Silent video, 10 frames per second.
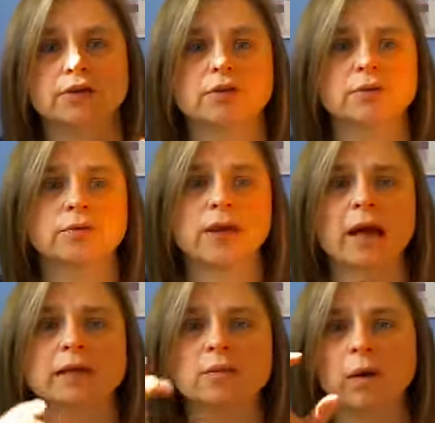So
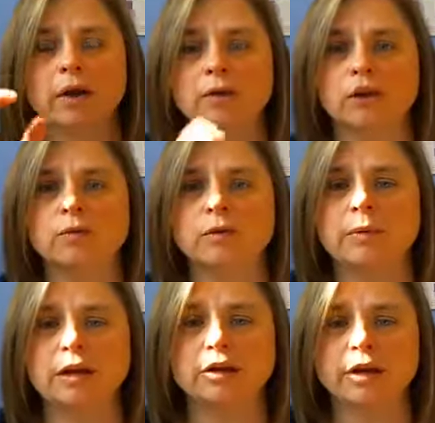that's what you would
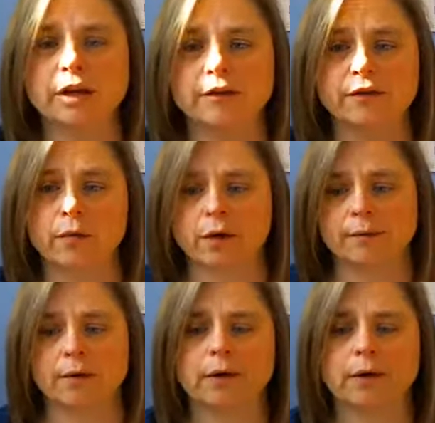be looking for.